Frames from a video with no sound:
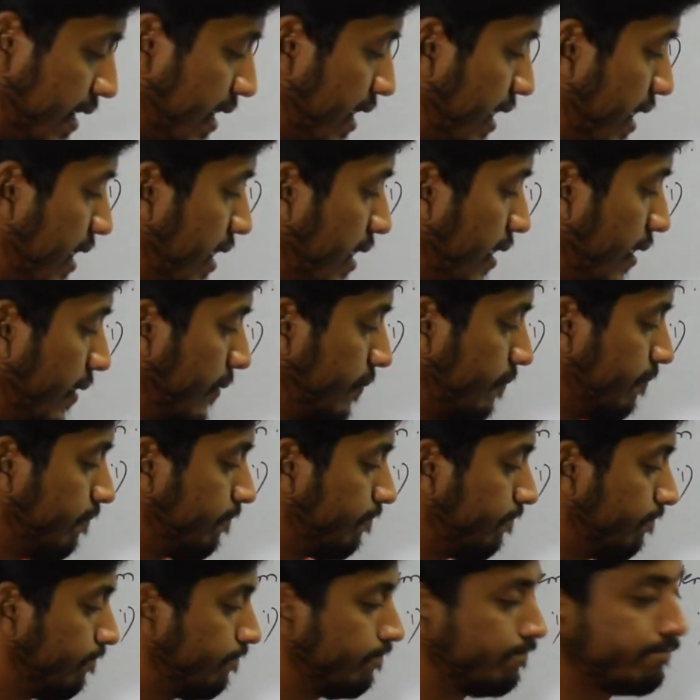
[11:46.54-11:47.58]
clear?
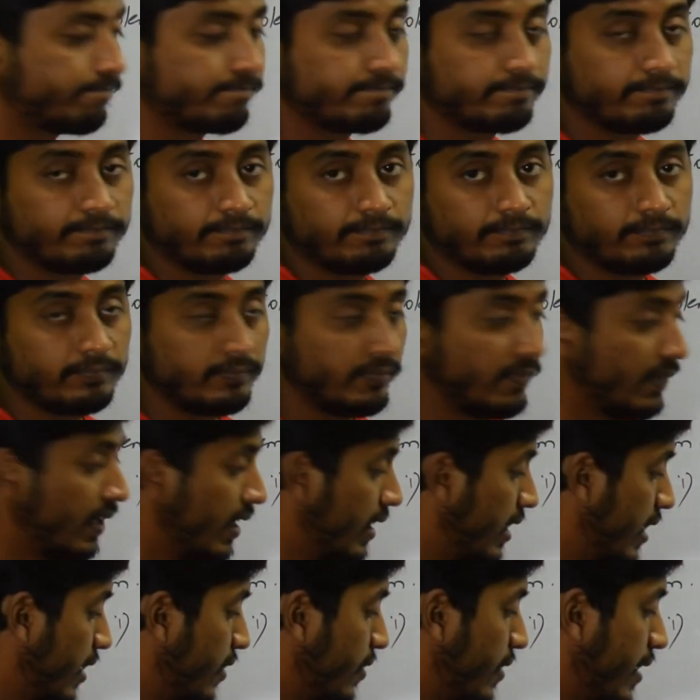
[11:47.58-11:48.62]

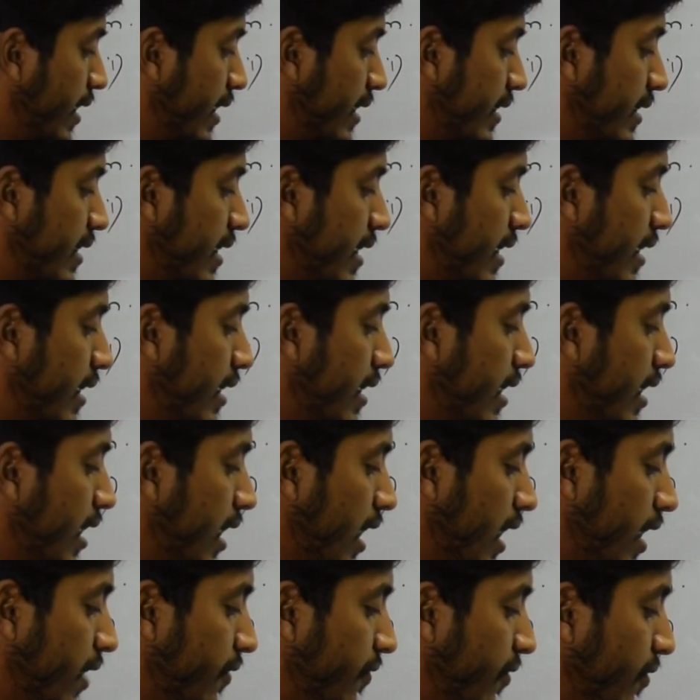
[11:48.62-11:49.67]
Did you understand?
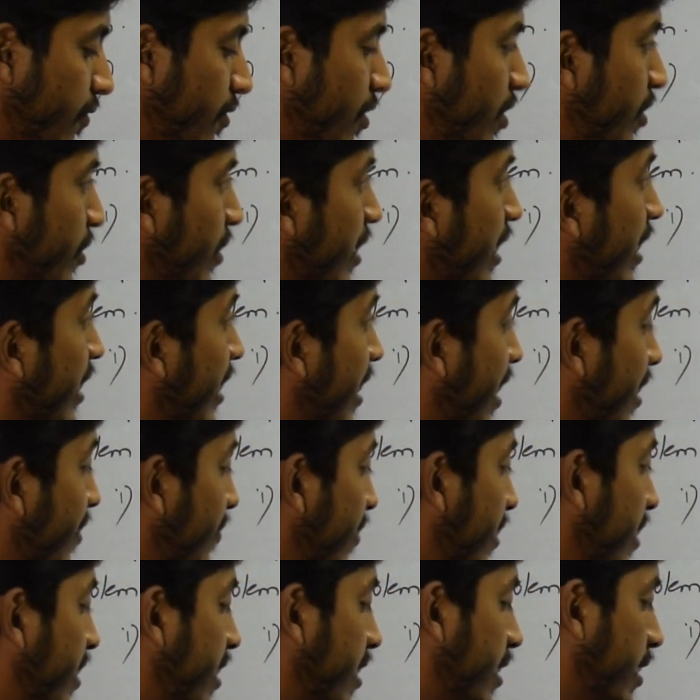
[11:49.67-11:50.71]
If you want, you can
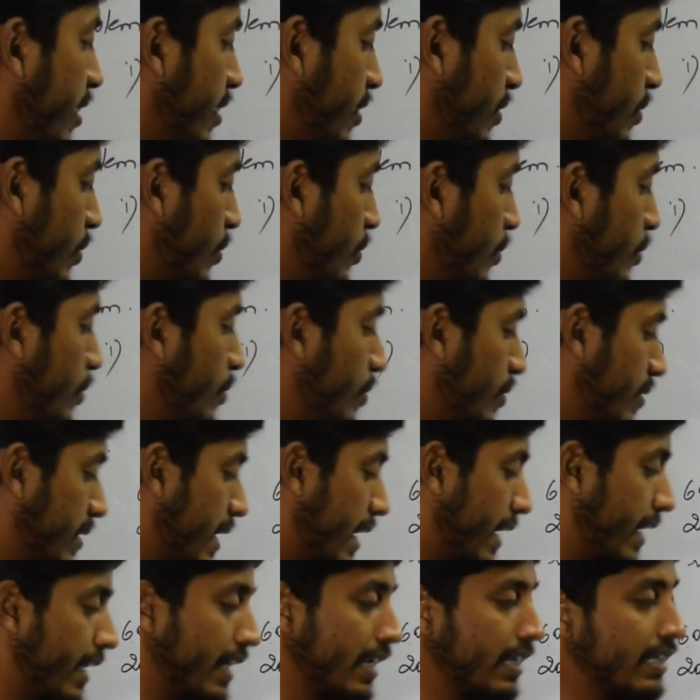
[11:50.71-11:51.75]
convert it into
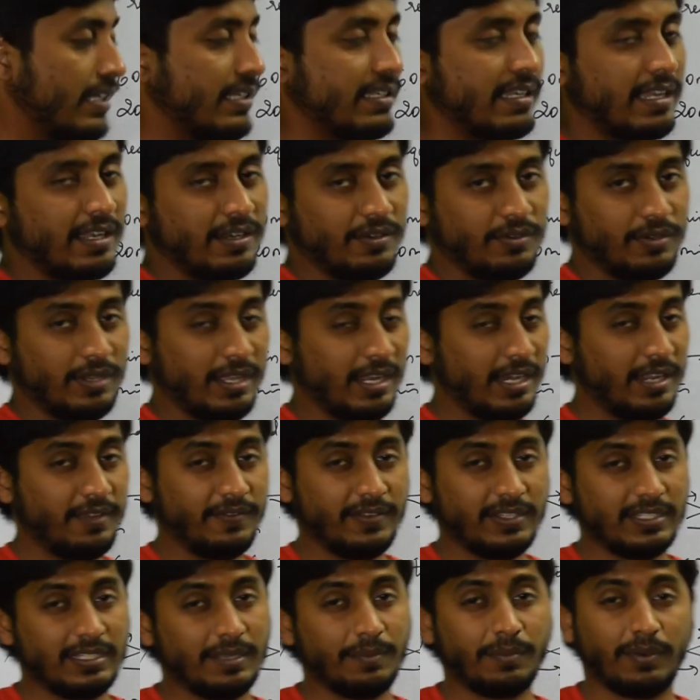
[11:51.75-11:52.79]
seconds and you can
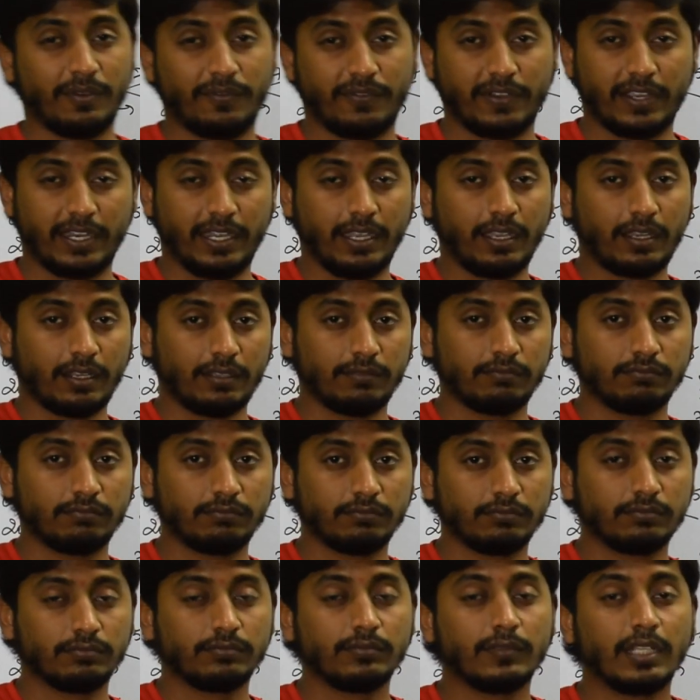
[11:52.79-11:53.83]
even simplify it.
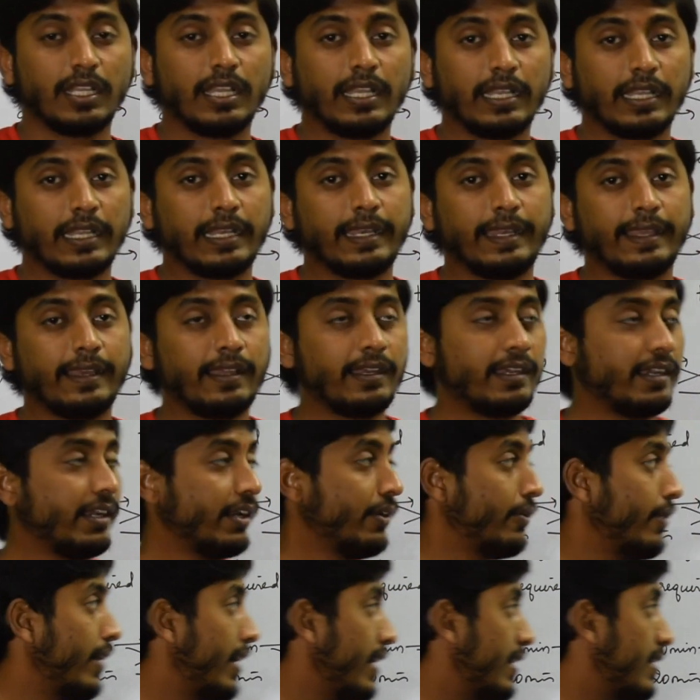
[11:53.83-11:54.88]
Clear? Did you
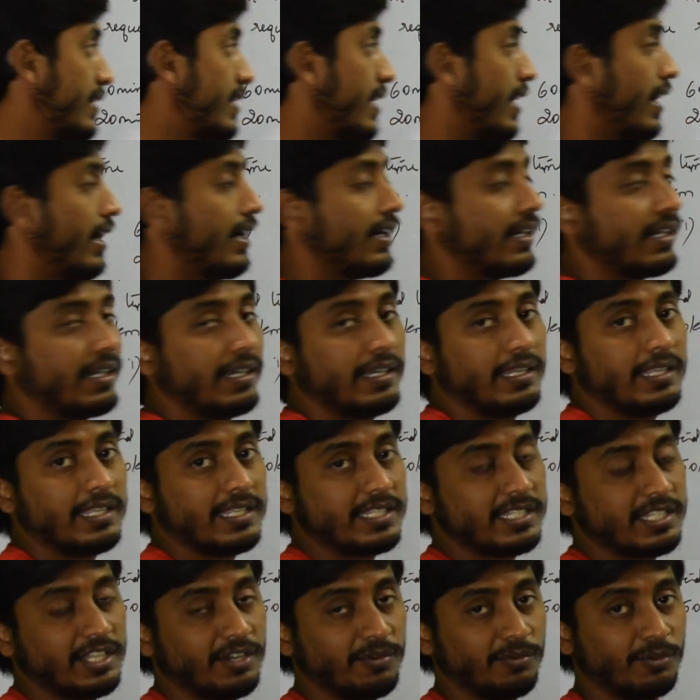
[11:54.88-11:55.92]
understand?
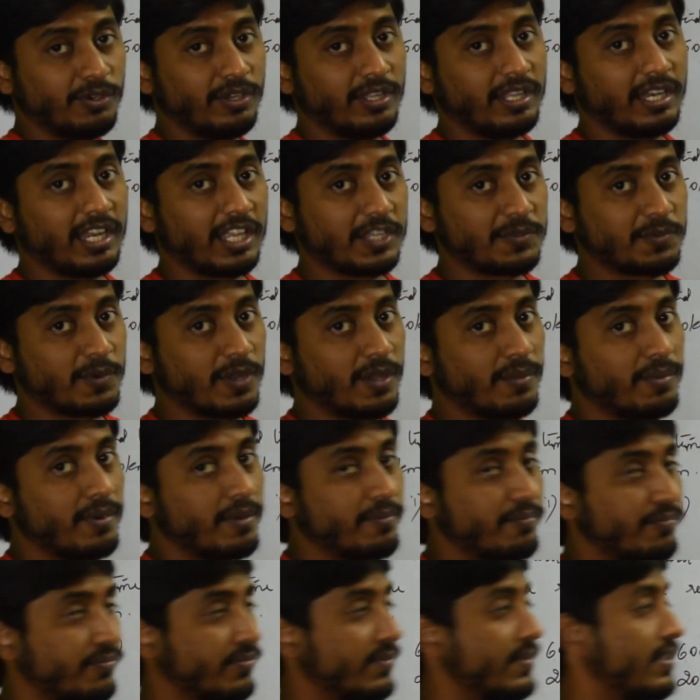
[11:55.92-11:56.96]
Shall we move on to the next
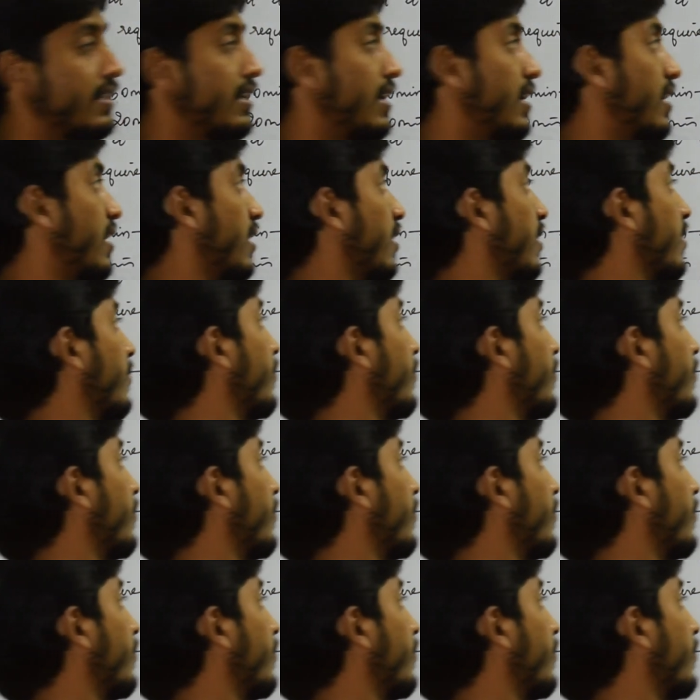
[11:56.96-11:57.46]
problem? See here.